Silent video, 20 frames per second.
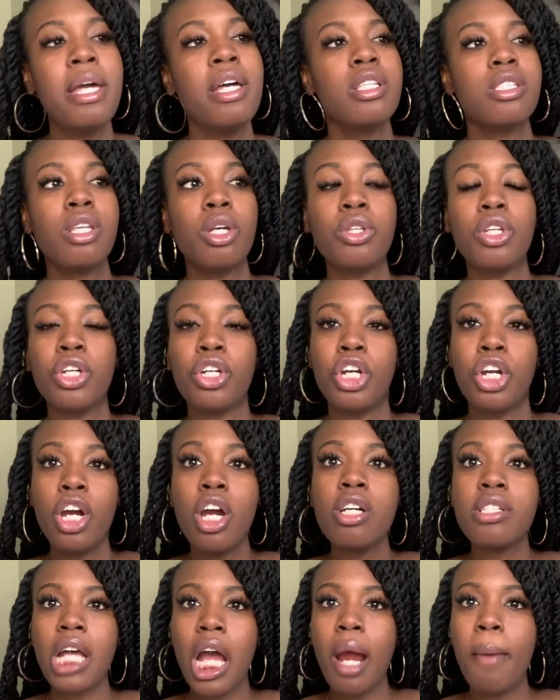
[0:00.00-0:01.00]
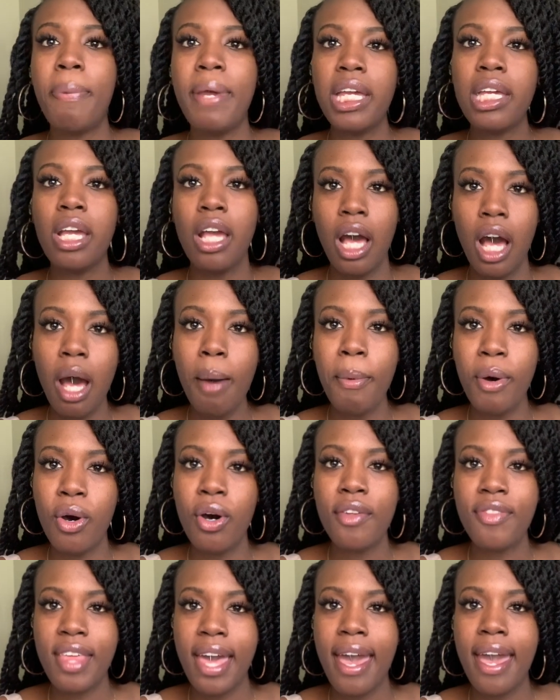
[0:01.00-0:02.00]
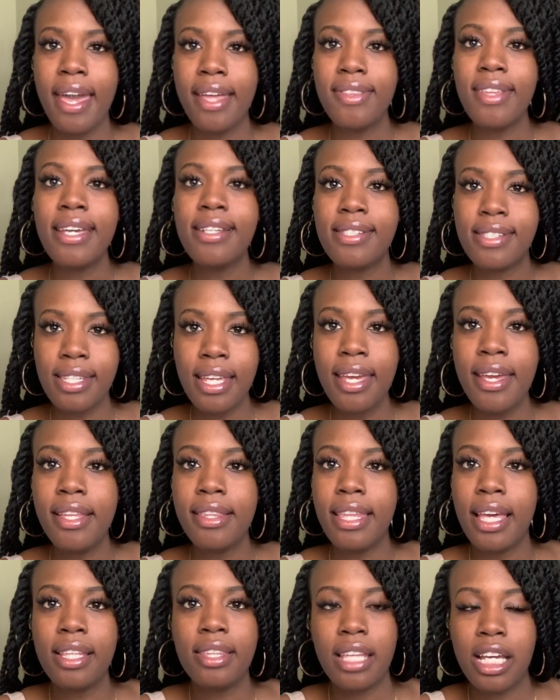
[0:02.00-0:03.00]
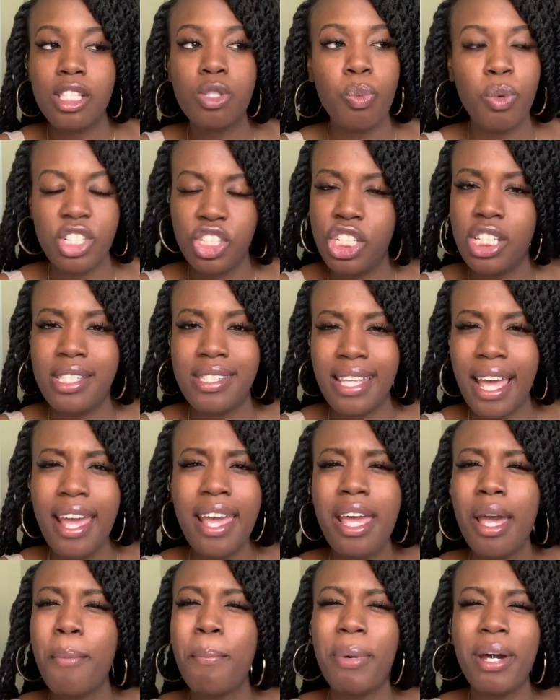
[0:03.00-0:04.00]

So the girls are picking up on that and they see that that's what she's saying.